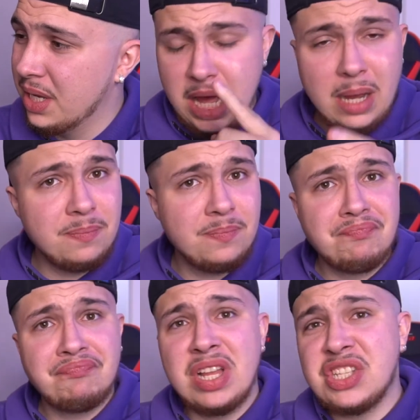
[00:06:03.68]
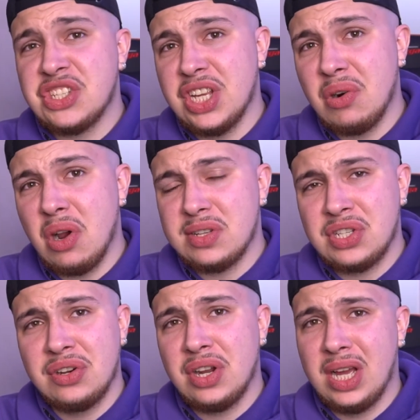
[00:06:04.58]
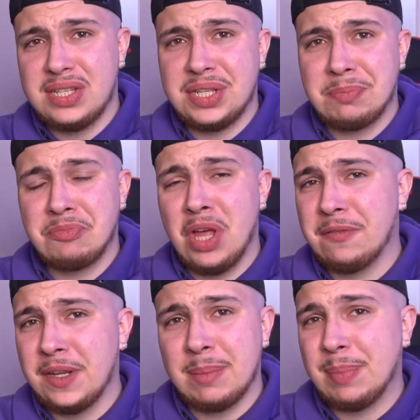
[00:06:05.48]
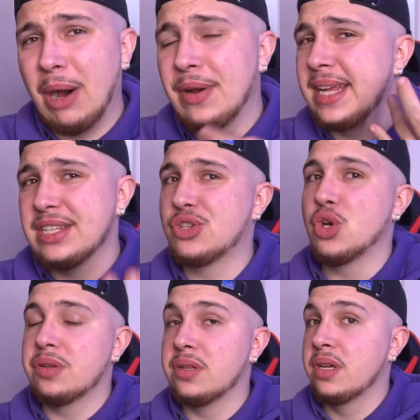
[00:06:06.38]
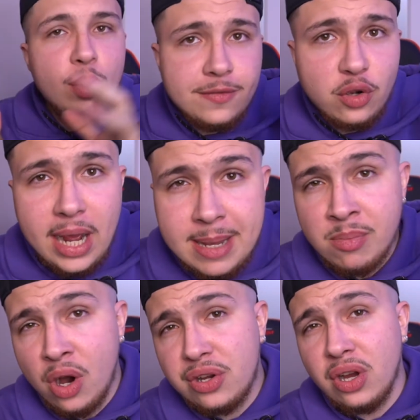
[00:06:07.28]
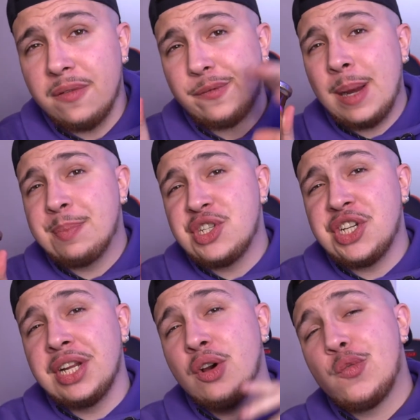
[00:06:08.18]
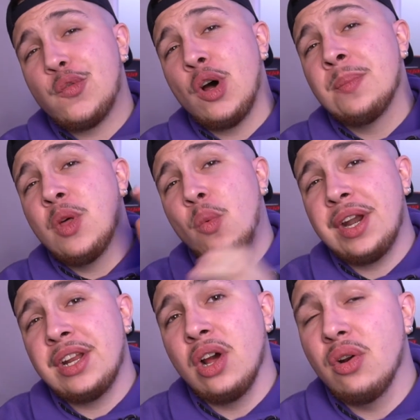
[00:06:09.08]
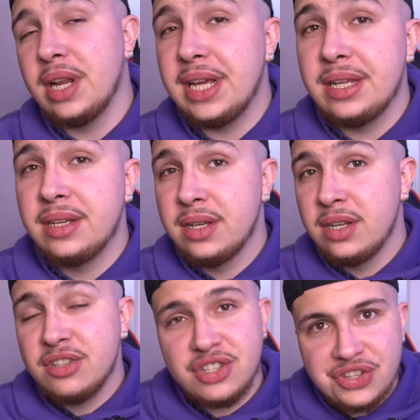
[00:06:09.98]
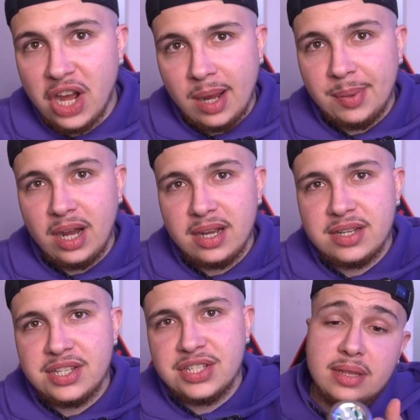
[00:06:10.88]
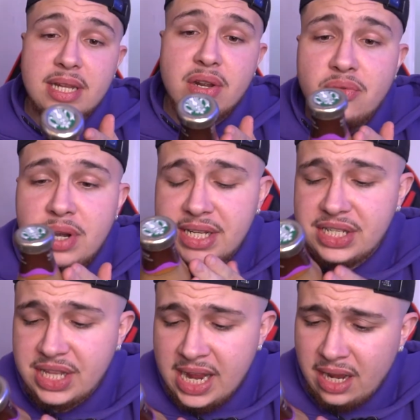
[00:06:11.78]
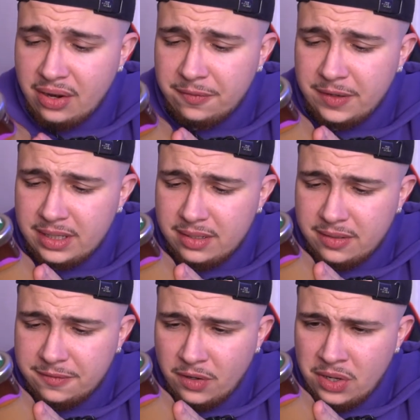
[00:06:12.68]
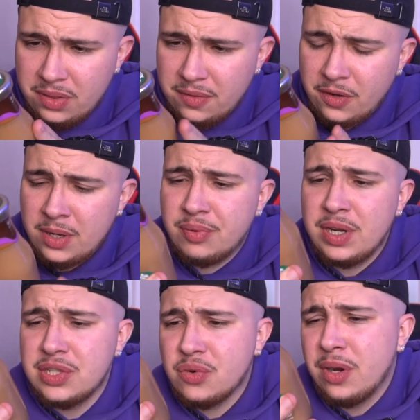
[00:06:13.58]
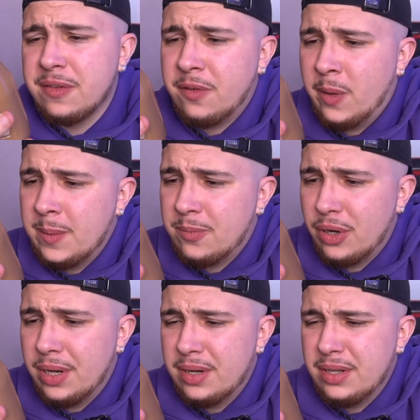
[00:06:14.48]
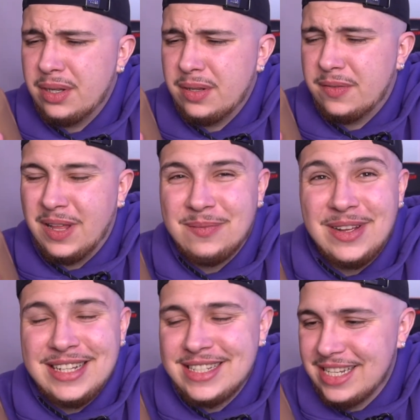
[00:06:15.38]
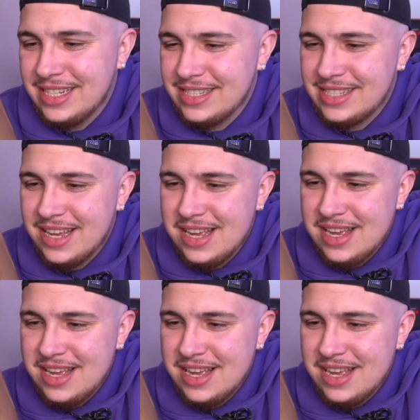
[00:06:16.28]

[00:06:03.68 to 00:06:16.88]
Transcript: Yeah, this is 0, it's not nice. Nothing about it is good. We've got a mocha frappuccino from the one and only Starbucks. They don't really state, I don't think that the fine print is quite fine print, if that makes sense.